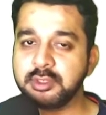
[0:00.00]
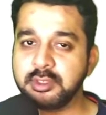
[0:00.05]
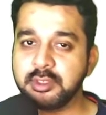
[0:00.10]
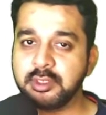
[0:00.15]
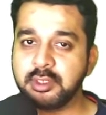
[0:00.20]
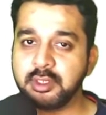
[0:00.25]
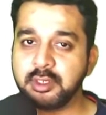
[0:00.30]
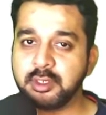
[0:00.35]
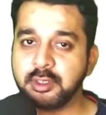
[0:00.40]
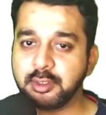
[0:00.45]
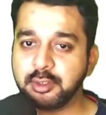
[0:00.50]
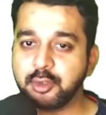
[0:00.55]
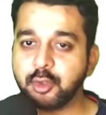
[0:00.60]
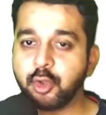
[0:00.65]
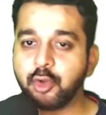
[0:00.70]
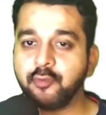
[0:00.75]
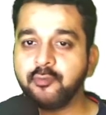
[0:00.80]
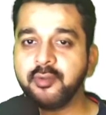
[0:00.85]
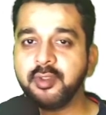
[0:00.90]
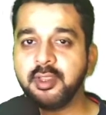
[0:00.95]

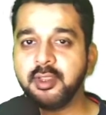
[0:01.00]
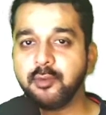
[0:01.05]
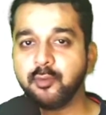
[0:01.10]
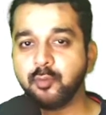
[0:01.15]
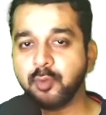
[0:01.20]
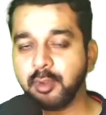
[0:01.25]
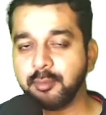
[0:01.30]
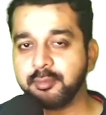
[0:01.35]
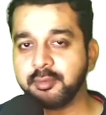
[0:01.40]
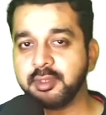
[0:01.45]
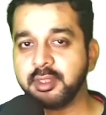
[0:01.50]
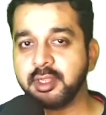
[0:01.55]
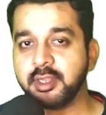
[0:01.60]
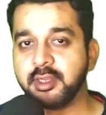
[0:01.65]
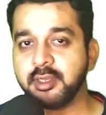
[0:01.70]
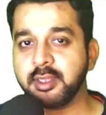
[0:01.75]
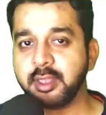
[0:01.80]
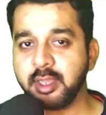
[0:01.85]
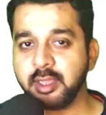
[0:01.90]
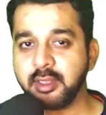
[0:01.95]
resolving
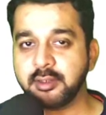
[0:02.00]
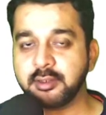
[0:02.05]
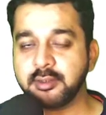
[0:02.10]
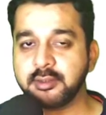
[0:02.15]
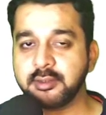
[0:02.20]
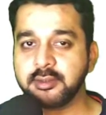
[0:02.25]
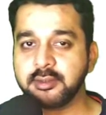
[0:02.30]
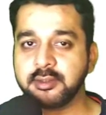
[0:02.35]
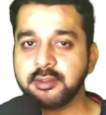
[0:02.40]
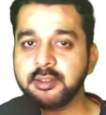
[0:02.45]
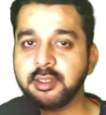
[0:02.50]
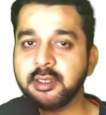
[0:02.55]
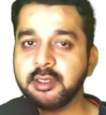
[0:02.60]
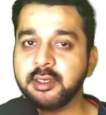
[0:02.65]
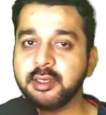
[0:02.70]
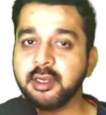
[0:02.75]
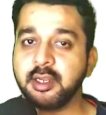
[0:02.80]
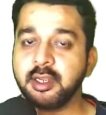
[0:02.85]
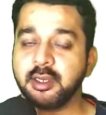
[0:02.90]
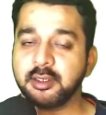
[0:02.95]
website errors that
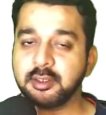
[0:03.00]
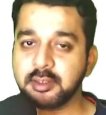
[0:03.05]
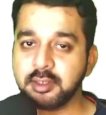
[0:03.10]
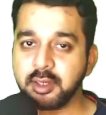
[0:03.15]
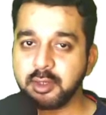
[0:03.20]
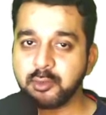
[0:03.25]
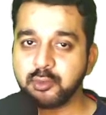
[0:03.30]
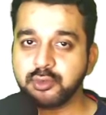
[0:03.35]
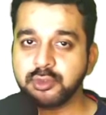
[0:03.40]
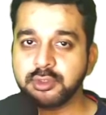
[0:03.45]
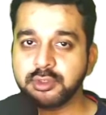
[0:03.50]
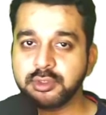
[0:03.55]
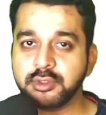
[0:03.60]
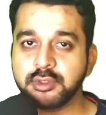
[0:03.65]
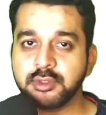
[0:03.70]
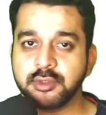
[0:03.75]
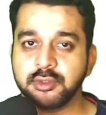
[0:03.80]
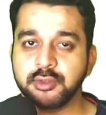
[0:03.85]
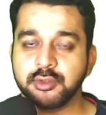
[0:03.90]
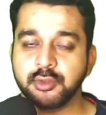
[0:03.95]
are encountered
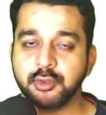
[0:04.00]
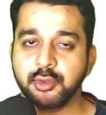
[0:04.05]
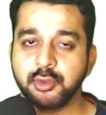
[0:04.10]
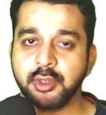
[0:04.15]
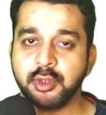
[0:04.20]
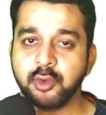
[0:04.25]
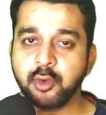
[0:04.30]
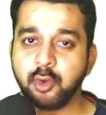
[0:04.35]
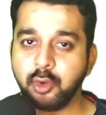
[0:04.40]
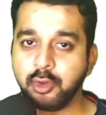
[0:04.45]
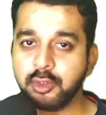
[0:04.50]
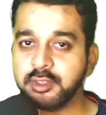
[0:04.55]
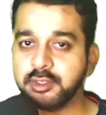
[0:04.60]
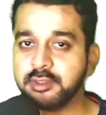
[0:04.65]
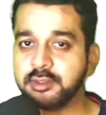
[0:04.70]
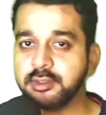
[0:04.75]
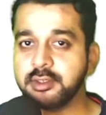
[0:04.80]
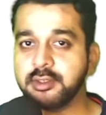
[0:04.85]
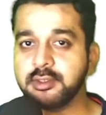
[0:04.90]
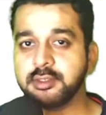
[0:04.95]
during
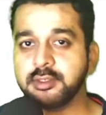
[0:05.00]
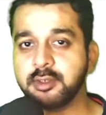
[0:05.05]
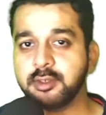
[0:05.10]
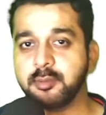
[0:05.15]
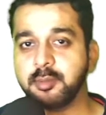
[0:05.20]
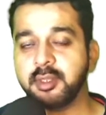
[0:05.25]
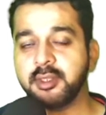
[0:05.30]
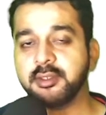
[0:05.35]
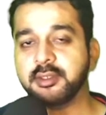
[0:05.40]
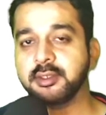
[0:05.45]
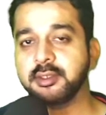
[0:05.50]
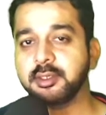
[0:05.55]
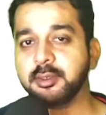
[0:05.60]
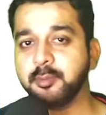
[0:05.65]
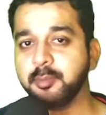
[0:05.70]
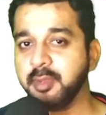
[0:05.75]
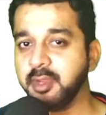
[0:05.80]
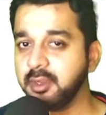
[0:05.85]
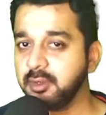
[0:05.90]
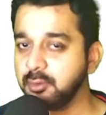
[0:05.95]
audit done by certain
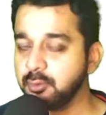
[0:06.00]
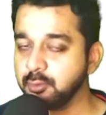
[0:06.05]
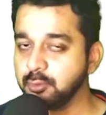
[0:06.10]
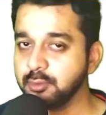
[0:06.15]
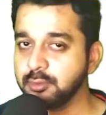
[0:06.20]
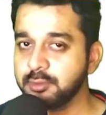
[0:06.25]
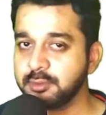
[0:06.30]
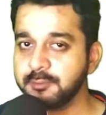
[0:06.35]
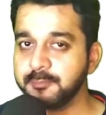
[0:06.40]
paid tools.